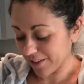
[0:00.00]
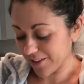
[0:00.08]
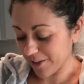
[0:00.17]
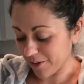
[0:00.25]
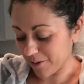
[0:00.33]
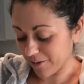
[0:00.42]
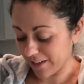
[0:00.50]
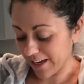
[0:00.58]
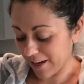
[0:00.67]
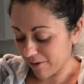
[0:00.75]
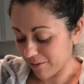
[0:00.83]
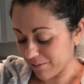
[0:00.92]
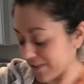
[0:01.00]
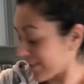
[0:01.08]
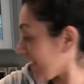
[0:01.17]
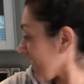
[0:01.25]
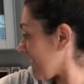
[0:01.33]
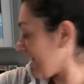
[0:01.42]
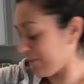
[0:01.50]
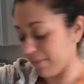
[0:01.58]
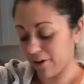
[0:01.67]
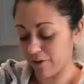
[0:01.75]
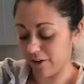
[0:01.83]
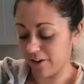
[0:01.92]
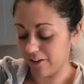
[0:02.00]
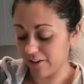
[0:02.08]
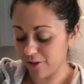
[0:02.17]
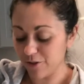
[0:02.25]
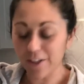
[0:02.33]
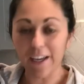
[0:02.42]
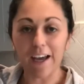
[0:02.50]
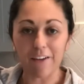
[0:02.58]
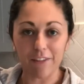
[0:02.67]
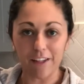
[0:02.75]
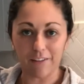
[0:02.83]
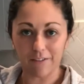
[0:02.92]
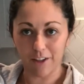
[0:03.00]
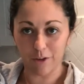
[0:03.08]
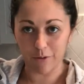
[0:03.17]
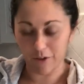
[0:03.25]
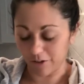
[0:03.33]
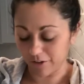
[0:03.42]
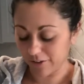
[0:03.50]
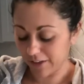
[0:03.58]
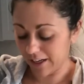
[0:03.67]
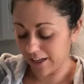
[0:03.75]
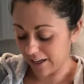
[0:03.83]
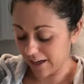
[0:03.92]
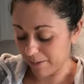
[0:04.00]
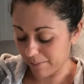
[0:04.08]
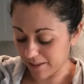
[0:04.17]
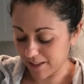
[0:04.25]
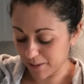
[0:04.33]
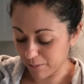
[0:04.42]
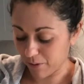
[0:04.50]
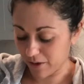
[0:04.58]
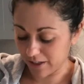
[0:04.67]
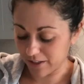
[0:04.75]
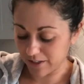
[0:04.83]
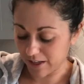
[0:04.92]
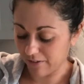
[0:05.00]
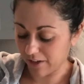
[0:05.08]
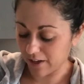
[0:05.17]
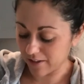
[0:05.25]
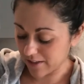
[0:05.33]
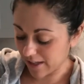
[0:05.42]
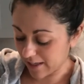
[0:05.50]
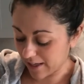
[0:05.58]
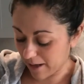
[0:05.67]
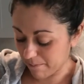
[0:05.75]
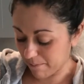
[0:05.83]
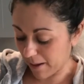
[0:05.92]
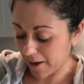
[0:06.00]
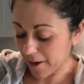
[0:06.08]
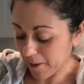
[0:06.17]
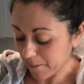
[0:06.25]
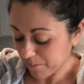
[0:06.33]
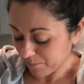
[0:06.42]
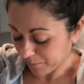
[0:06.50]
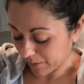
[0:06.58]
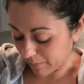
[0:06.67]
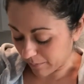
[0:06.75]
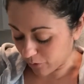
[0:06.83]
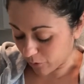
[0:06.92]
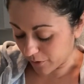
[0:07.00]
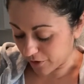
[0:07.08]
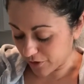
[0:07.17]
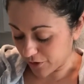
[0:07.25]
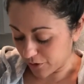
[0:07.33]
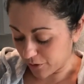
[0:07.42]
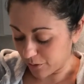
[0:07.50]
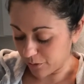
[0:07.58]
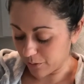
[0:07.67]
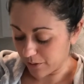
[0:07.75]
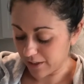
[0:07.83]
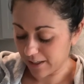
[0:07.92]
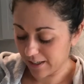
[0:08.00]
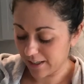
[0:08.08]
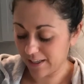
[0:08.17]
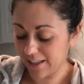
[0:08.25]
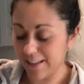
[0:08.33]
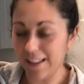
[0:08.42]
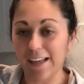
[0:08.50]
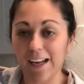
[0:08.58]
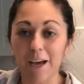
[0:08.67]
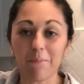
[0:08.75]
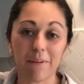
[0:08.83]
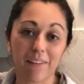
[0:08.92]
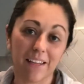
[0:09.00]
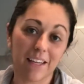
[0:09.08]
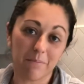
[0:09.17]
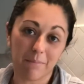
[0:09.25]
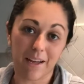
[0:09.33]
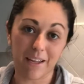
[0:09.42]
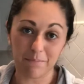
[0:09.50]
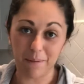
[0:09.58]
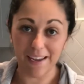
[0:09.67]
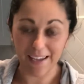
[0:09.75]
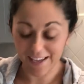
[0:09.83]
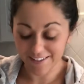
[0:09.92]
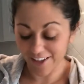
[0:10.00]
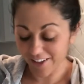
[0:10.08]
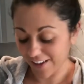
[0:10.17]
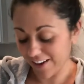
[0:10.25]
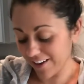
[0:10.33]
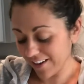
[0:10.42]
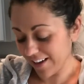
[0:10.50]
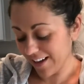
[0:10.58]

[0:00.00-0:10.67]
So now I'm just going to heat up my griddle. Usually I have the griddle heating up at this point. I just haven't got to that yet. But I'm going to heat that up and then get my pancakes on there